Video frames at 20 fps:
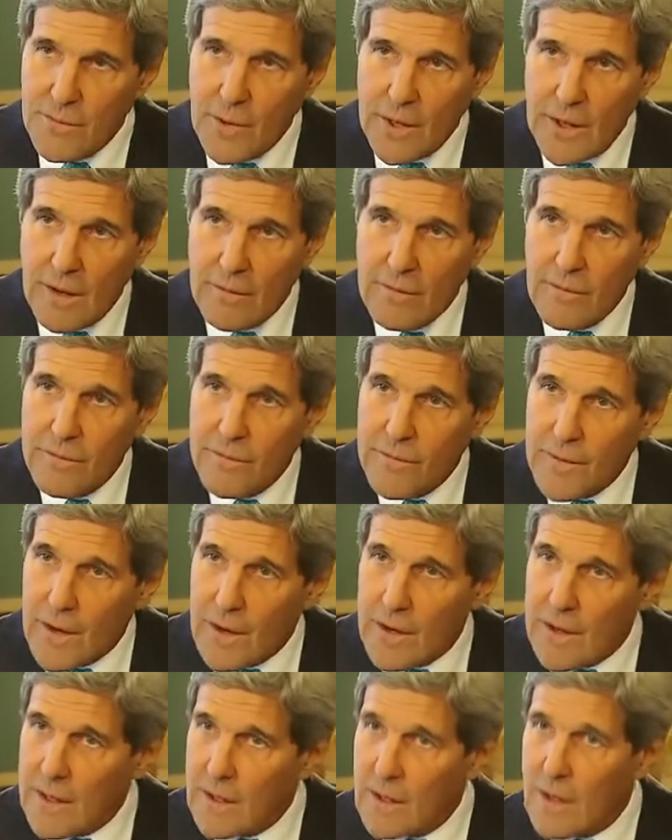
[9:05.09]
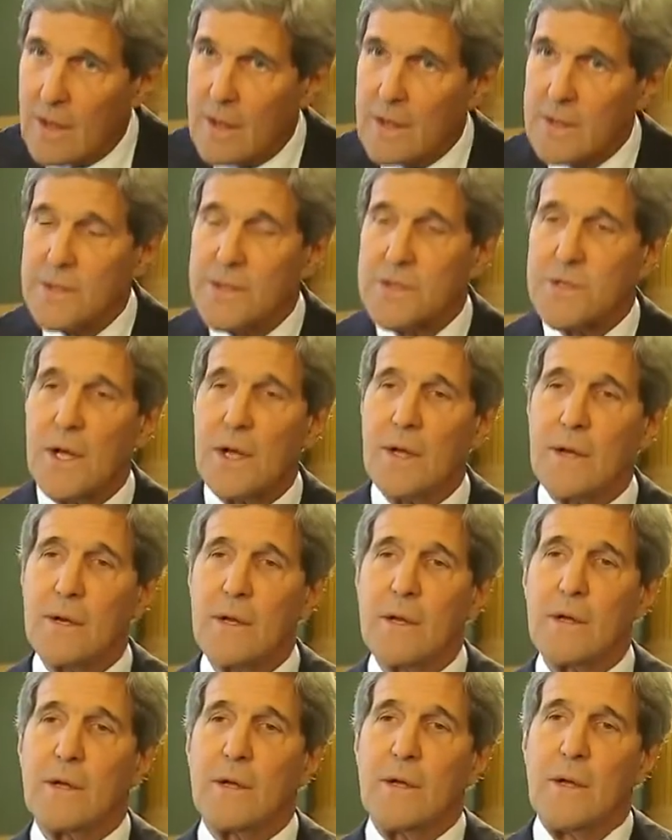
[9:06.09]
we have a very
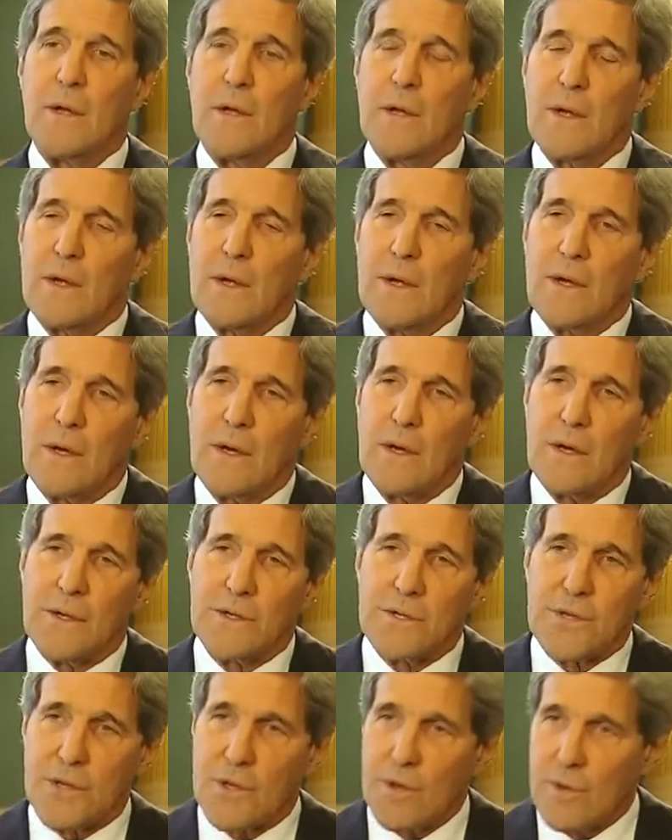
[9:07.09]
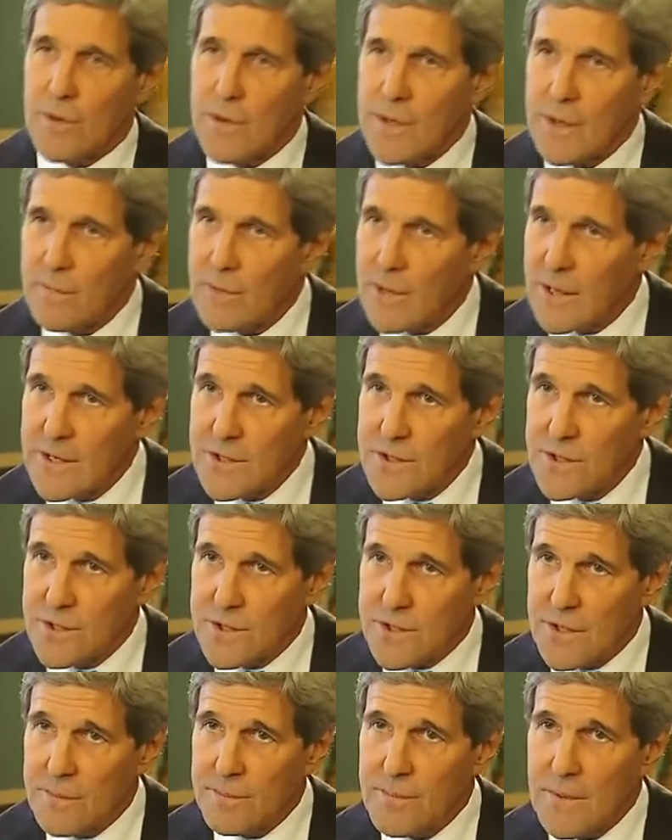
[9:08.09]
long-standing security
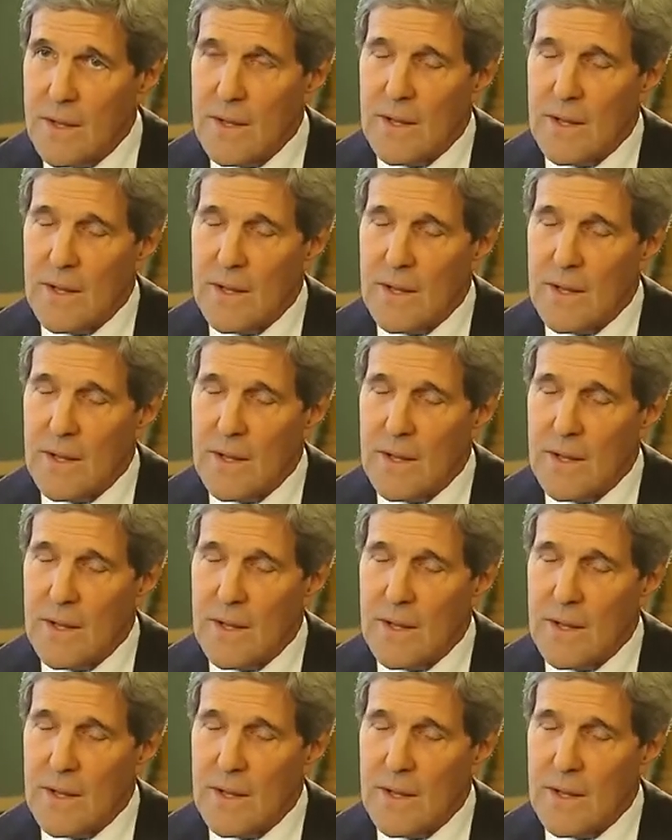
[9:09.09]
relationship.